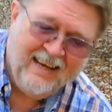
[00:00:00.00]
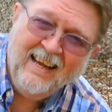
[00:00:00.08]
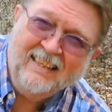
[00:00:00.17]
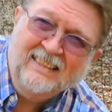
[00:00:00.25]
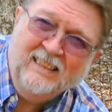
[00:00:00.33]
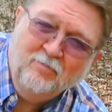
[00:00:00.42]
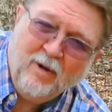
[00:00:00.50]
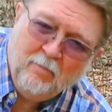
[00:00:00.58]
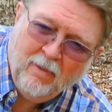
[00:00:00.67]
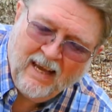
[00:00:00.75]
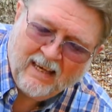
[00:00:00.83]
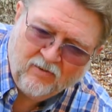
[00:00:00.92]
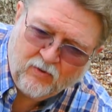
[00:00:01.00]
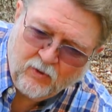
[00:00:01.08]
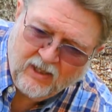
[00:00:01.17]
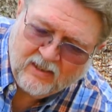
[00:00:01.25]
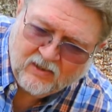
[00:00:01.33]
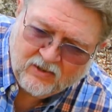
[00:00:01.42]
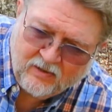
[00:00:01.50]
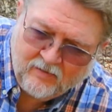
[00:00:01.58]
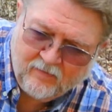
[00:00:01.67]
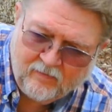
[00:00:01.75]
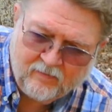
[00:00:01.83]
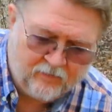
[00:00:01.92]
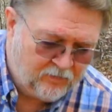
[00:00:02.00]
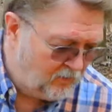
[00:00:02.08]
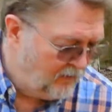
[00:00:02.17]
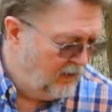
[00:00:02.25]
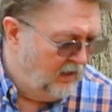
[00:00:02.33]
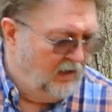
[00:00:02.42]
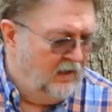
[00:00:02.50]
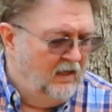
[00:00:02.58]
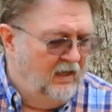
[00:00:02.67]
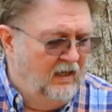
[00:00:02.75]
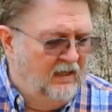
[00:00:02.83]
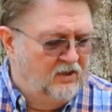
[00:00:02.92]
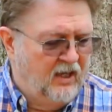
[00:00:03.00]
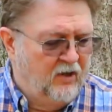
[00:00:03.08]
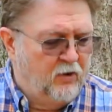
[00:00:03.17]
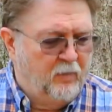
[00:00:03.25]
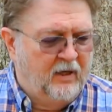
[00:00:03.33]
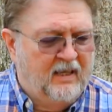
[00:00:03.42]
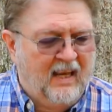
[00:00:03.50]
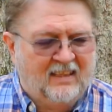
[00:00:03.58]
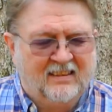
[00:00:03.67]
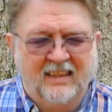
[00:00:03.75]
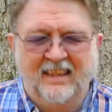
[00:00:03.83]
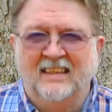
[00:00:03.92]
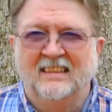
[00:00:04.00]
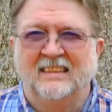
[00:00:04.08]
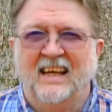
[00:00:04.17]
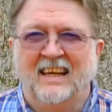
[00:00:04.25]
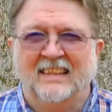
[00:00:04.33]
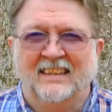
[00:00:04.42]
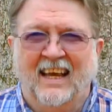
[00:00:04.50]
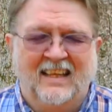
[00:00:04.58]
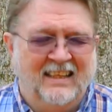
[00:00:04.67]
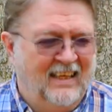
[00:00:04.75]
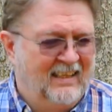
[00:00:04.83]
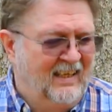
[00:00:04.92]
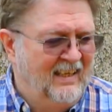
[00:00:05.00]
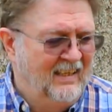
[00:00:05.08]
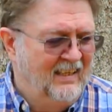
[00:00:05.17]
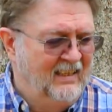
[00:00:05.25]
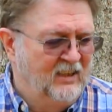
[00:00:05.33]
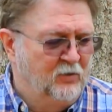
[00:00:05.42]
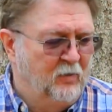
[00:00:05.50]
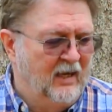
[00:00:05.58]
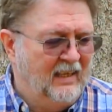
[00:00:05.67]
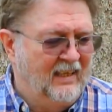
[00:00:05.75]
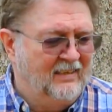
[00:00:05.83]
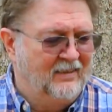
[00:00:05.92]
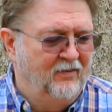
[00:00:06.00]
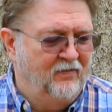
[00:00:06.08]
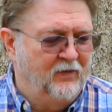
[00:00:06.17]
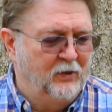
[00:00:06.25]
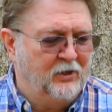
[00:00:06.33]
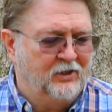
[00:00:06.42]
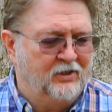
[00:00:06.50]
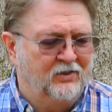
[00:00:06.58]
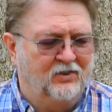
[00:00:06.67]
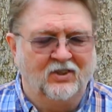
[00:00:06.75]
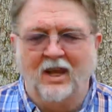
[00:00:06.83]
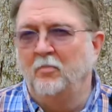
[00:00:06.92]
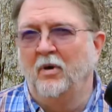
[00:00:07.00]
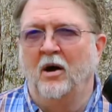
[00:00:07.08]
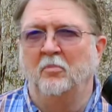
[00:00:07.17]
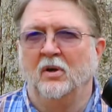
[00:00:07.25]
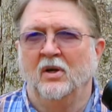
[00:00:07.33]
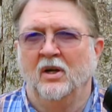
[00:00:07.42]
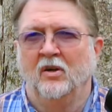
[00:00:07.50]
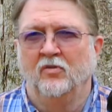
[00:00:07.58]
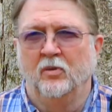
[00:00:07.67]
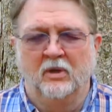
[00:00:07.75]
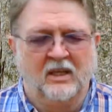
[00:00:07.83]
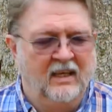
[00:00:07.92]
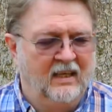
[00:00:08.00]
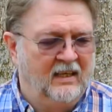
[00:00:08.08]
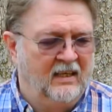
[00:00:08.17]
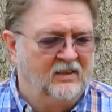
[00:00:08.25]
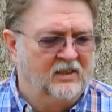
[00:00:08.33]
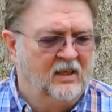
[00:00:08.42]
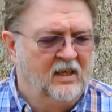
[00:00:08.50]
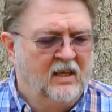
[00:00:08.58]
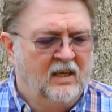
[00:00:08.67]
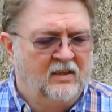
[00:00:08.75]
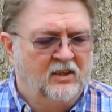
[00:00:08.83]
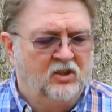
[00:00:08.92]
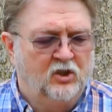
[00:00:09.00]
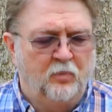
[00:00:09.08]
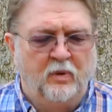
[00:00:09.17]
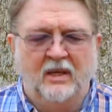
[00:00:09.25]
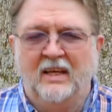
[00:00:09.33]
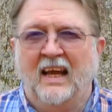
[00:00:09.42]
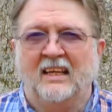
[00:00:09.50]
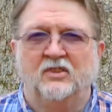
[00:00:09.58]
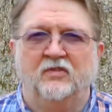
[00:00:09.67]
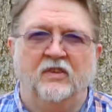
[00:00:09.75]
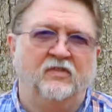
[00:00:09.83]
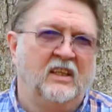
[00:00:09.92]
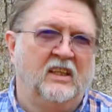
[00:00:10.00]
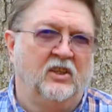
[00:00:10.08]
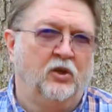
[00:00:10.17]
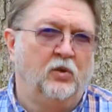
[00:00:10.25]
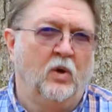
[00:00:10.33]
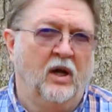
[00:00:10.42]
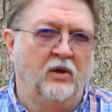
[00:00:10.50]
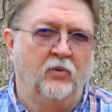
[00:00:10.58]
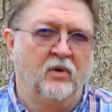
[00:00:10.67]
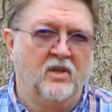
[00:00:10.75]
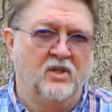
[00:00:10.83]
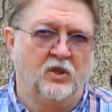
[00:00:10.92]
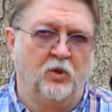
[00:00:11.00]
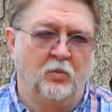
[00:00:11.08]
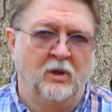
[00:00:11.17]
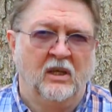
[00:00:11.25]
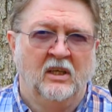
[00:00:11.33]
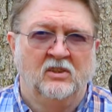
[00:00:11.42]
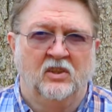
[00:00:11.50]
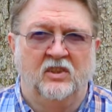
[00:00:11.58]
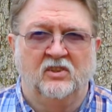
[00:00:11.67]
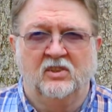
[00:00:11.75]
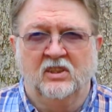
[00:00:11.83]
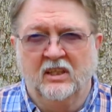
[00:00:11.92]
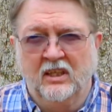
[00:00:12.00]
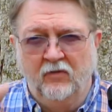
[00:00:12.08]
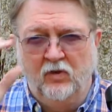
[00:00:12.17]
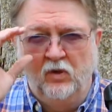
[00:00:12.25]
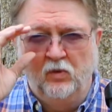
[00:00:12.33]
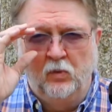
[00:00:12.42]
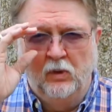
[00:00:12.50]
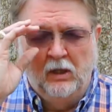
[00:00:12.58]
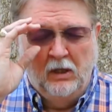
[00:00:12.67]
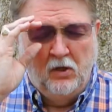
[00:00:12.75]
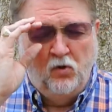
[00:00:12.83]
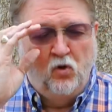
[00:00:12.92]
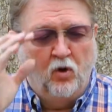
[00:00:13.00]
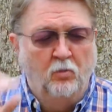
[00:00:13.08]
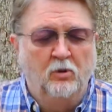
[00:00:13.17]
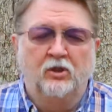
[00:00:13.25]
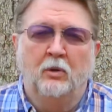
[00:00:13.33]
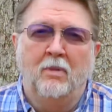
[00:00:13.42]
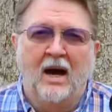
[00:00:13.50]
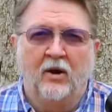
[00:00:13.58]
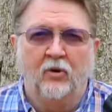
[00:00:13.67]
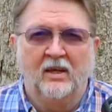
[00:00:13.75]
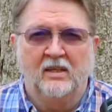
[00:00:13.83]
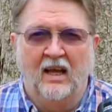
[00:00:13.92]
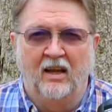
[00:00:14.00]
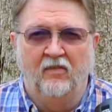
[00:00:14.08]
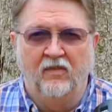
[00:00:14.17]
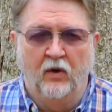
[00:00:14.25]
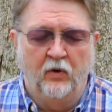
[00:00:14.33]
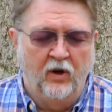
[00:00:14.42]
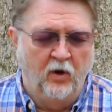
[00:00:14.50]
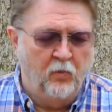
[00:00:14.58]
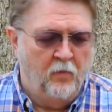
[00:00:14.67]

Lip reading: Next in my bag of tricks is another Pentax lens. Not exactly a kit lens, but I guess the first step up from a kit lens. This is a Pentax 50 to 200 zoom. So this is going to give you normal to moderate telephoto.